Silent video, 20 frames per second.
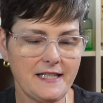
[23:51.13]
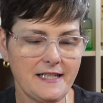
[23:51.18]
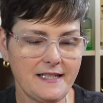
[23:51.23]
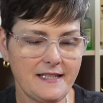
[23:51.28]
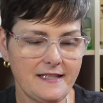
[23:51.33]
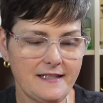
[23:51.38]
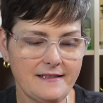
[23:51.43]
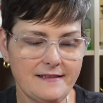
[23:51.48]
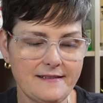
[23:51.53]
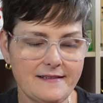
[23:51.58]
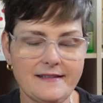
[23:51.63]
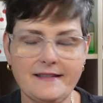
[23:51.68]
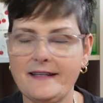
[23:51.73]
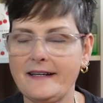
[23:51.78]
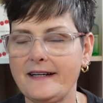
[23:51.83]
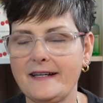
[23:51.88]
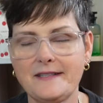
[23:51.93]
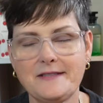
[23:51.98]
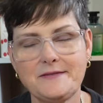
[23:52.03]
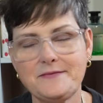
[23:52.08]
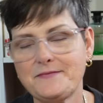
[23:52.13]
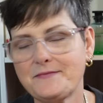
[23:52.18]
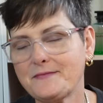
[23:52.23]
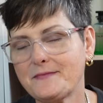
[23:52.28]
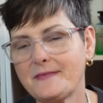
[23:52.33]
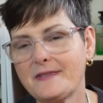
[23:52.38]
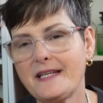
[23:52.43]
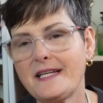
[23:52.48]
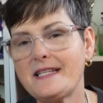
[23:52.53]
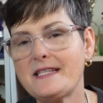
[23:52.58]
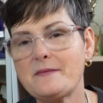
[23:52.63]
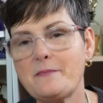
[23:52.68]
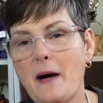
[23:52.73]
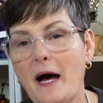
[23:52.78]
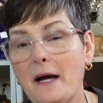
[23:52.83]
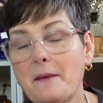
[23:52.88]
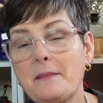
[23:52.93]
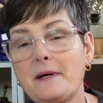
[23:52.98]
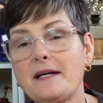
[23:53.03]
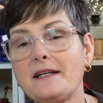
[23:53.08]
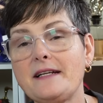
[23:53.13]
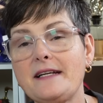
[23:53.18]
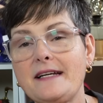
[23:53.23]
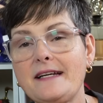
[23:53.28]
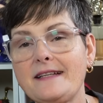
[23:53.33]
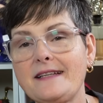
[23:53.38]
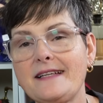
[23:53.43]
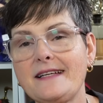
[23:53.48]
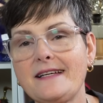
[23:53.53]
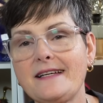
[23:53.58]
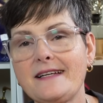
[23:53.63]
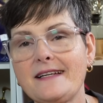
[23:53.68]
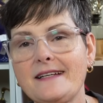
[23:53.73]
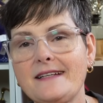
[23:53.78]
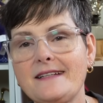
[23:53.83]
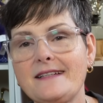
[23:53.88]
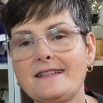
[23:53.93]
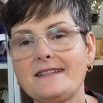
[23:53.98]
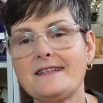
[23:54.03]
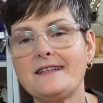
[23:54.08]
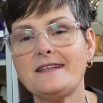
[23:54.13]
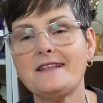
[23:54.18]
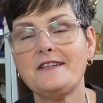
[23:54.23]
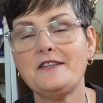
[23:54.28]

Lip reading: And, you know, it's my money in the end.